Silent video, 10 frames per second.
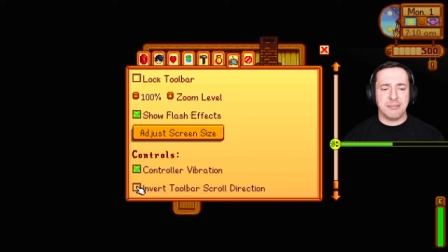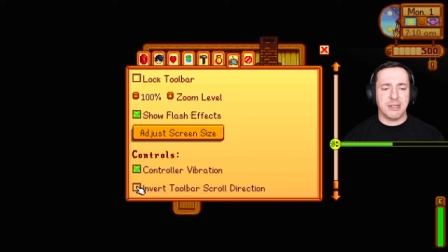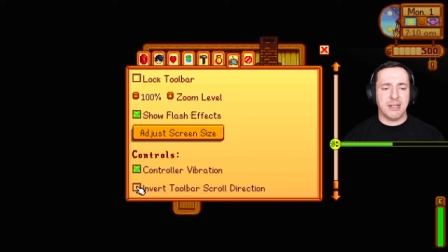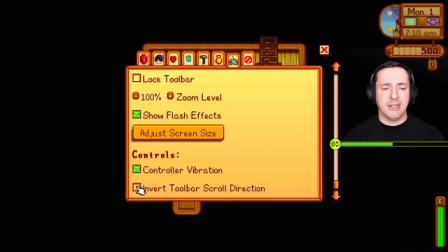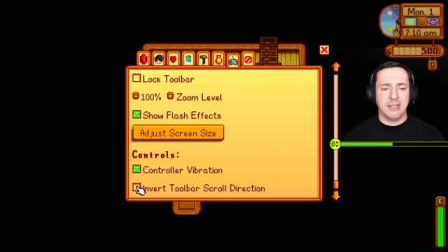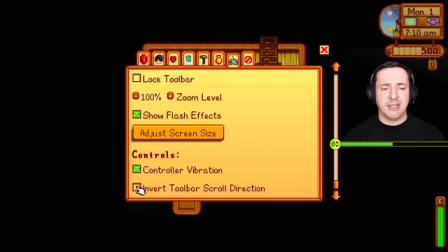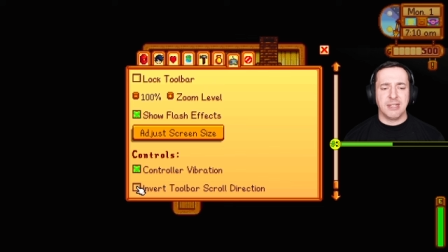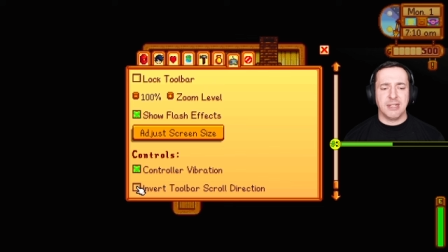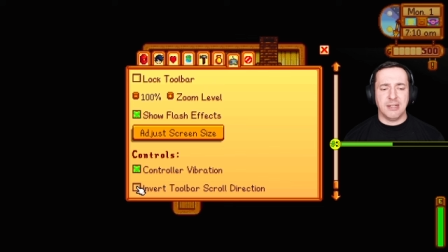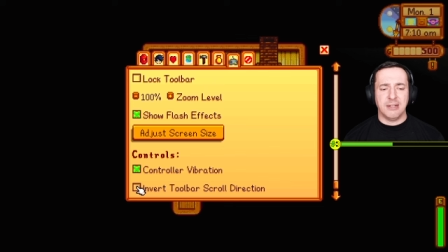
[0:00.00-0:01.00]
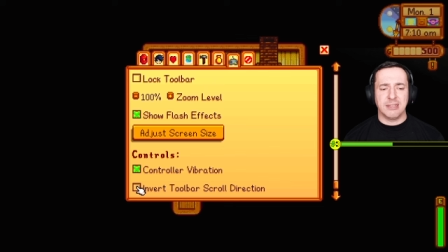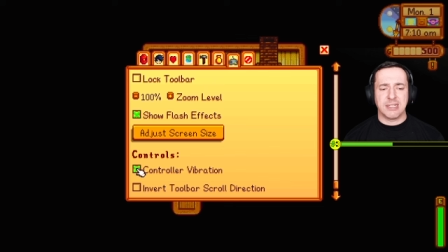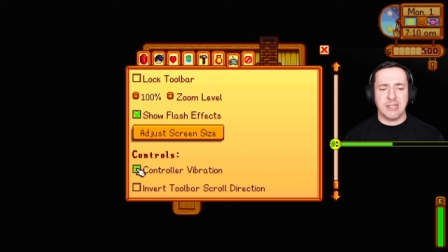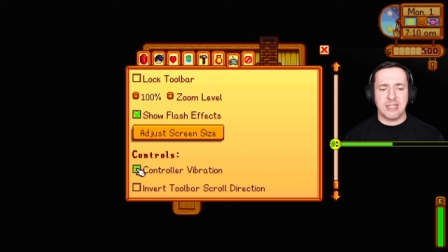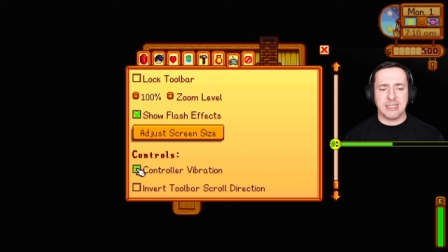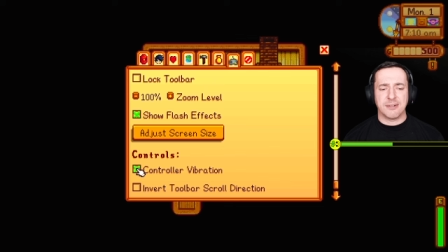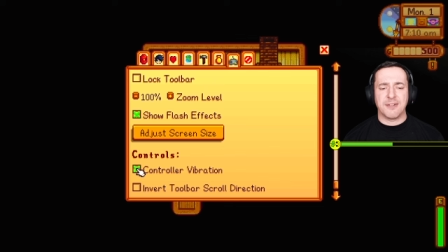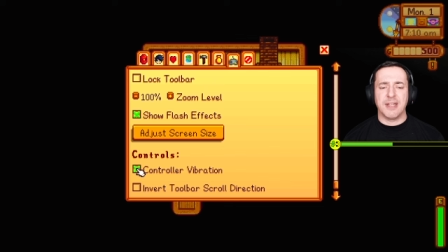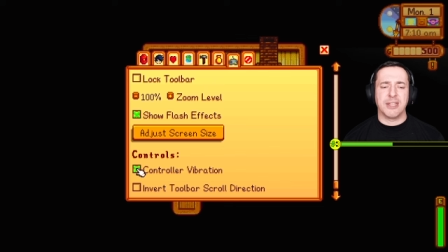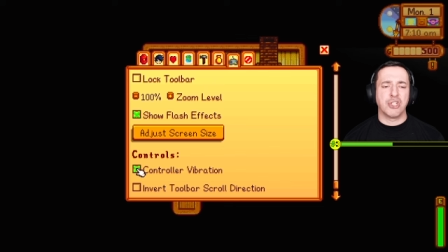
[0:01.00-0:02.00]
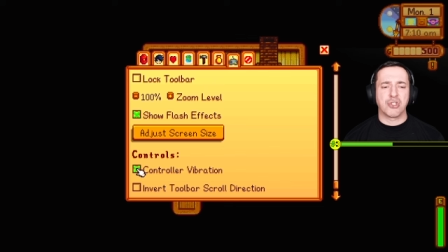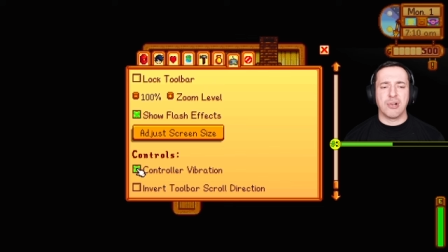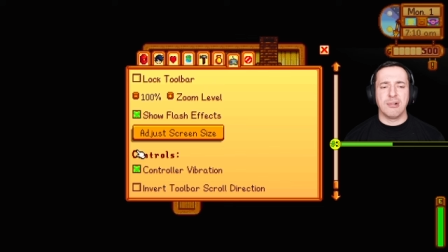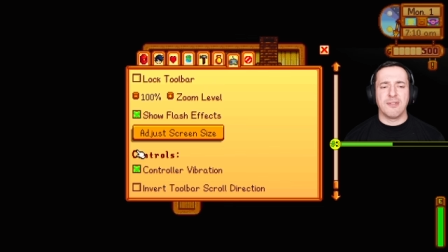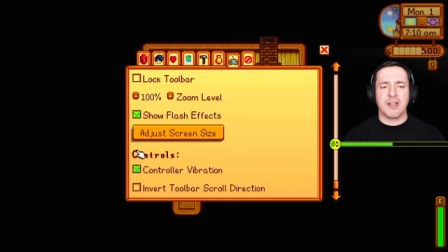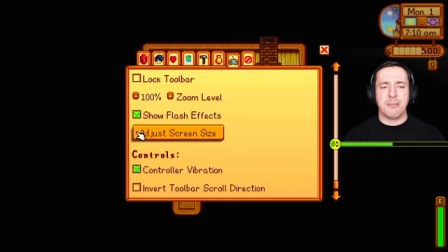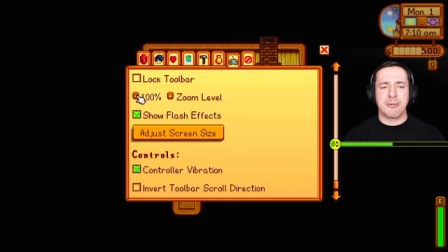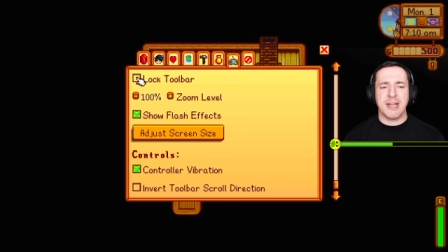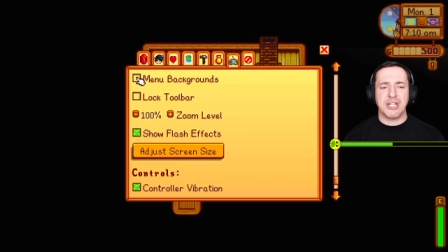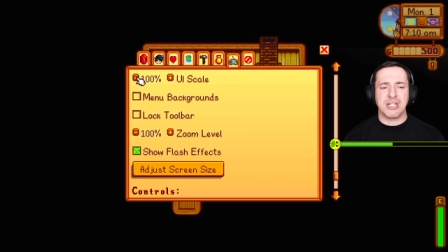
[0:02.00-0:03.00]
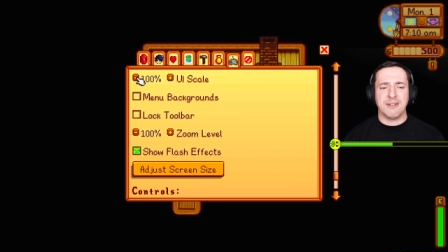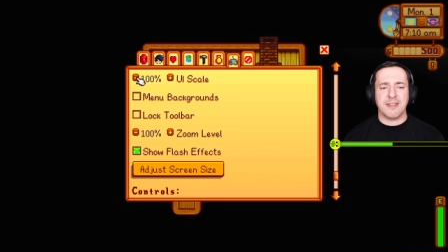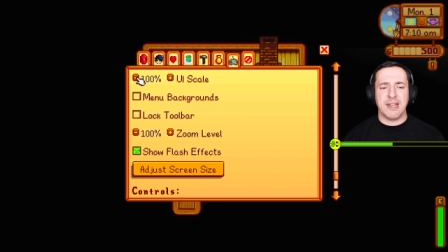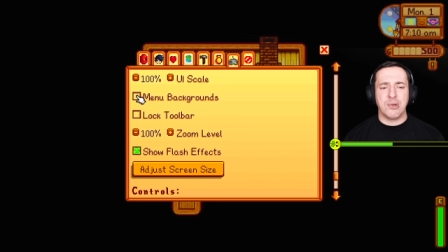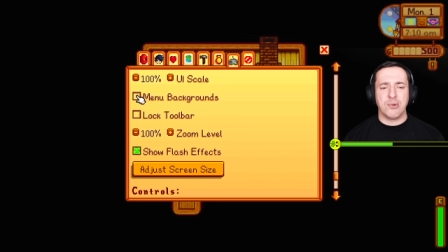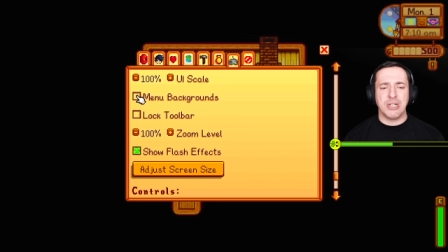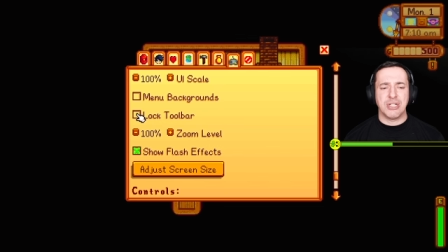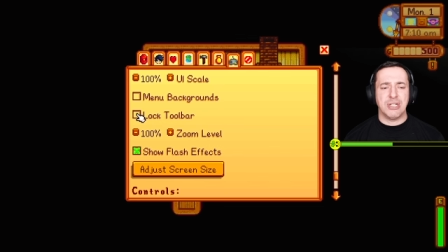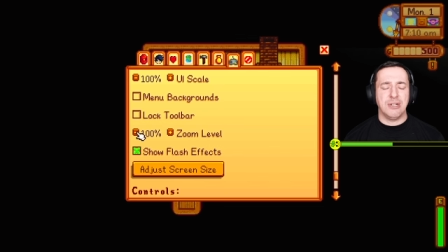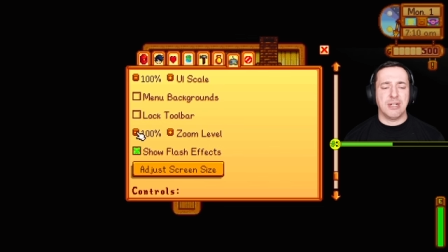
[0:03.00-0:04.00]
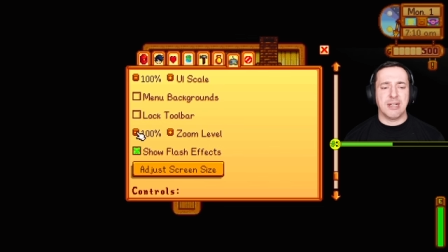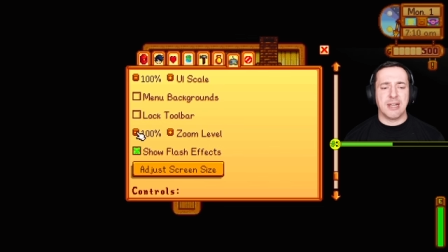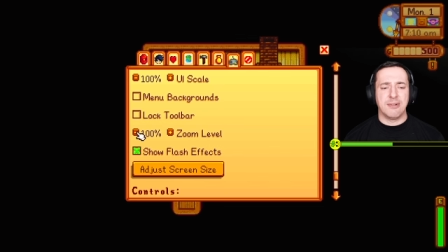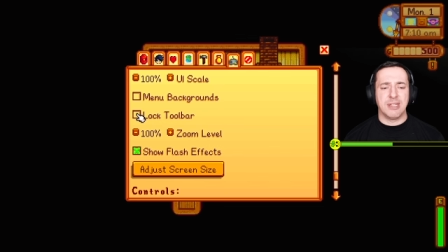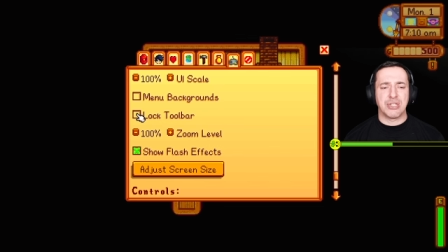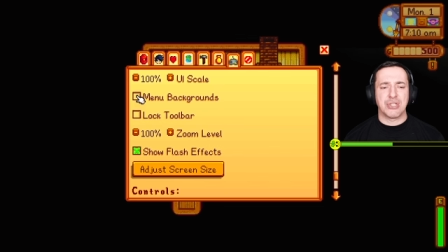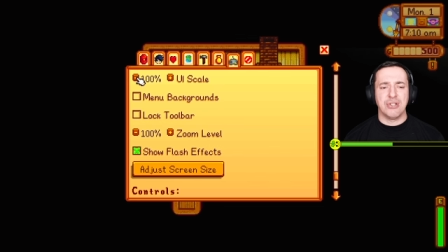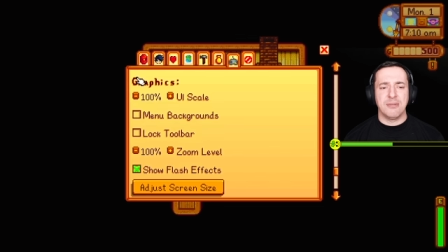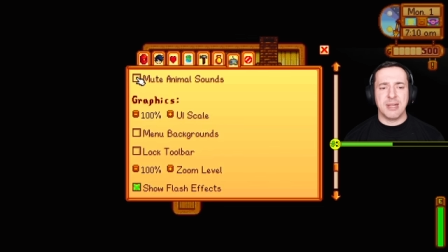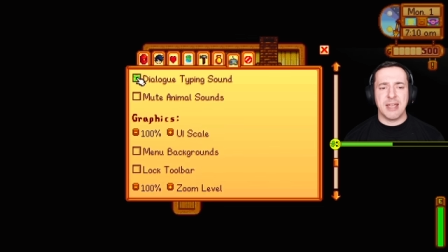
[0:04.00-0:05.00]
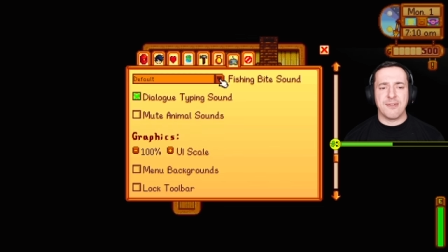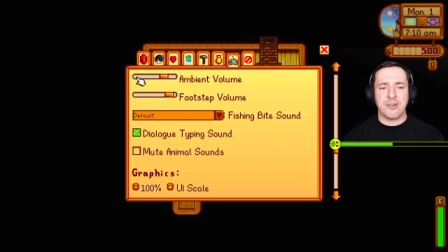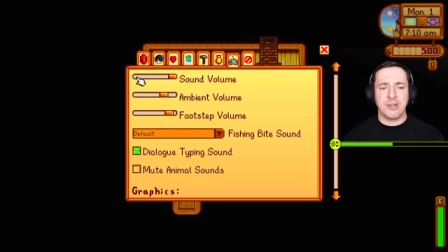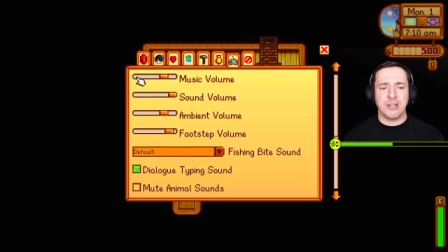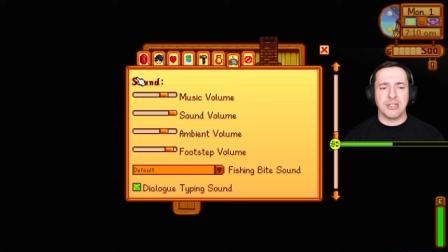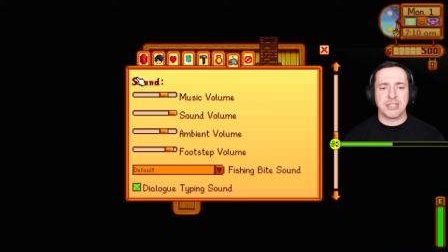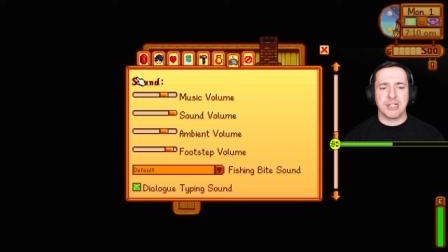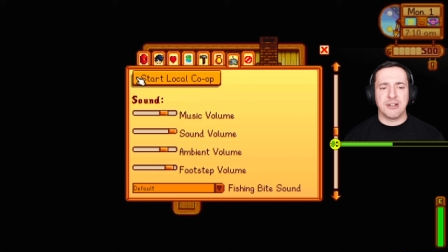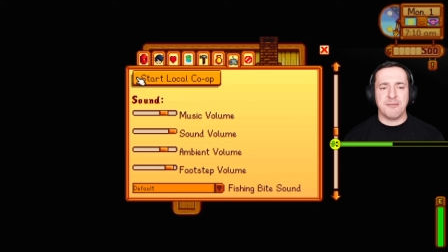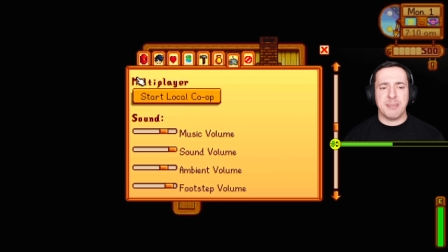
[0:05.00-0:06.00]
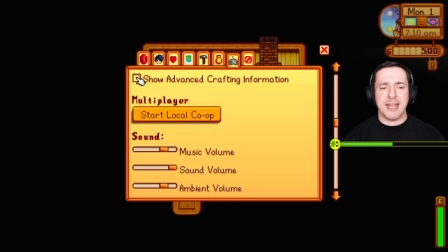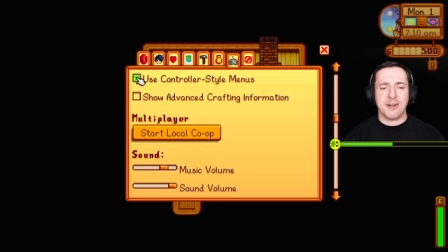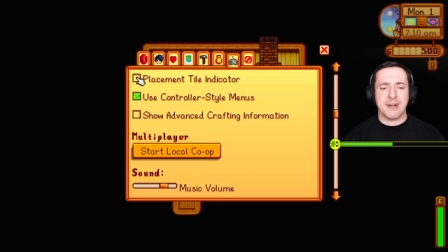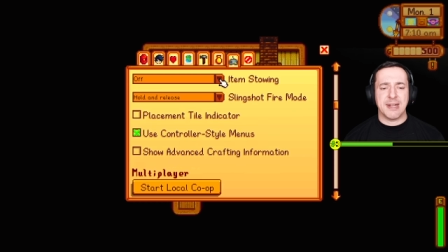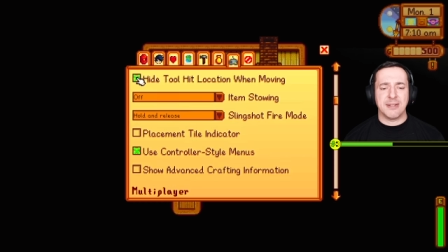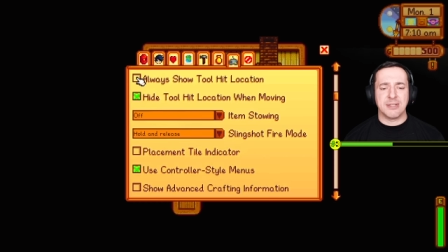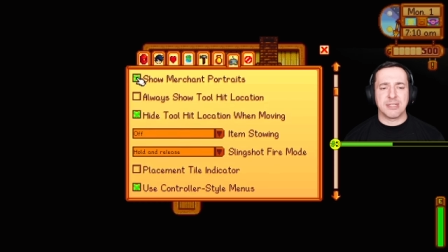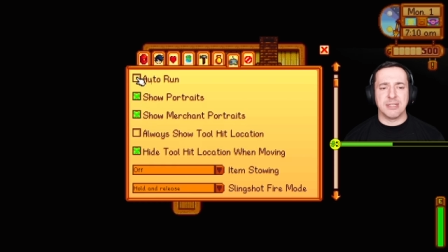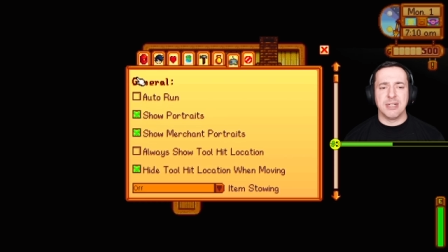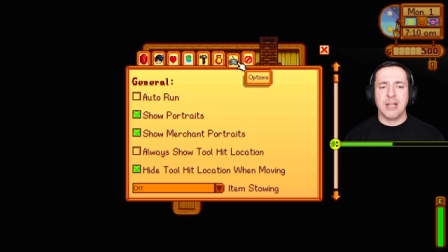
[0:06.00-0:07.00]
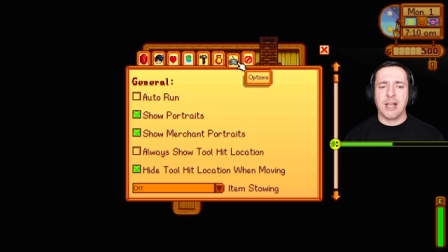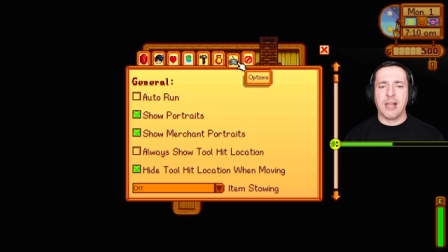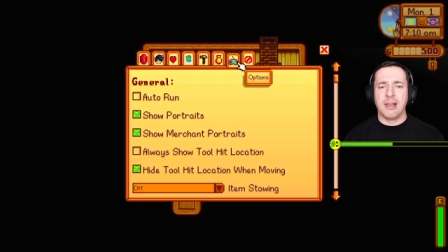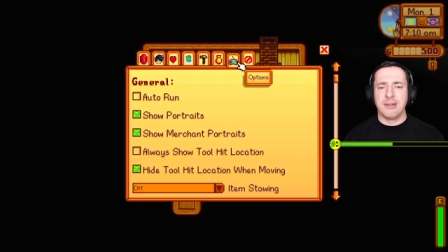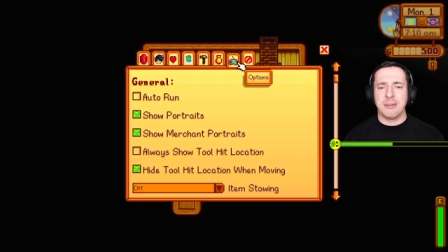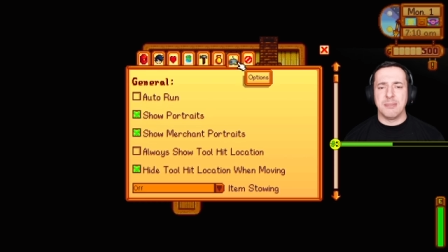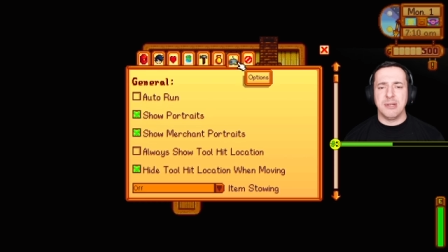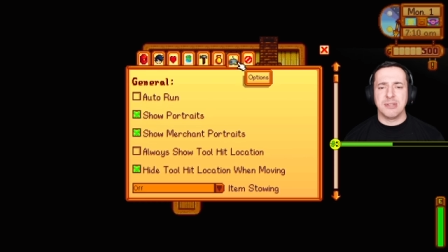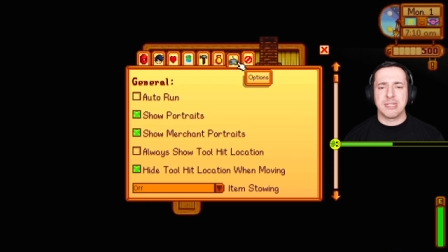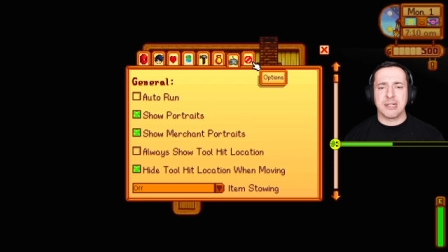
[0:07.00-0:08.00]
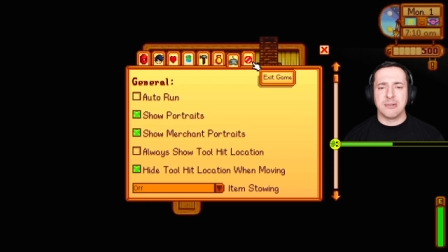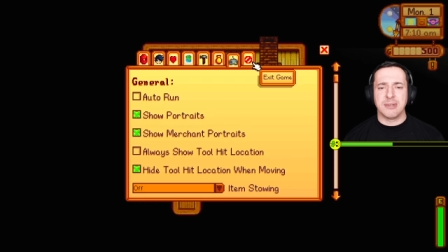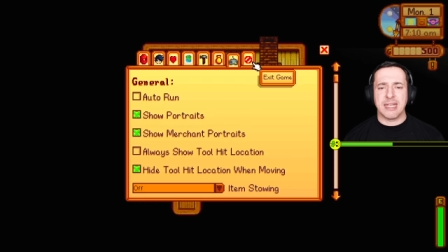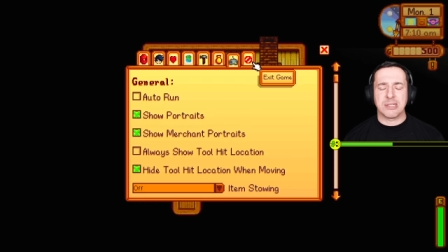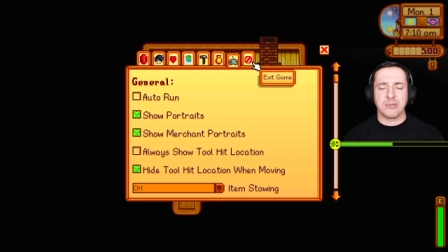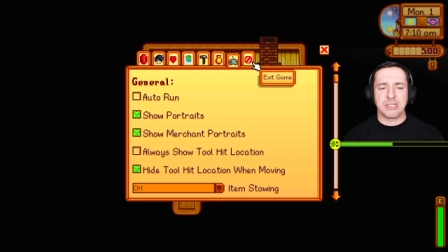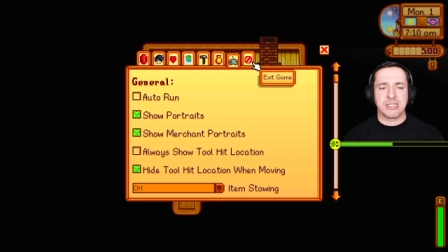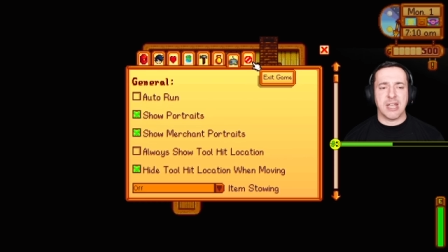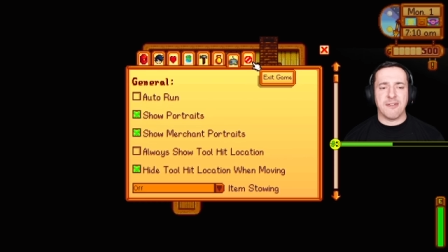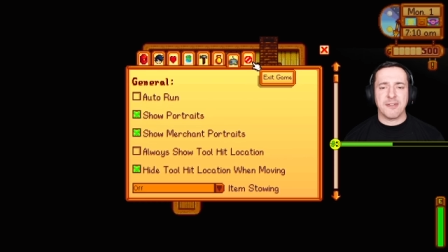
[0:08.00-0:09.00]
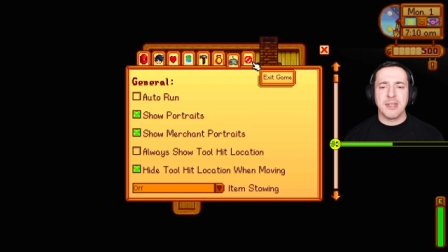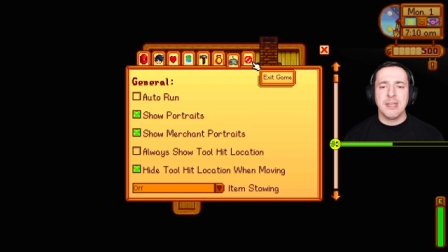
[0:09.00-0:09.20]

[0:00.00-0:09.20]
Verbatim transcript: but you know, you can turn things off like the controller vibration. If that annoys you, you can lower the zoom level, you can turn off backgrounds and lower the music and all that sort of stuff.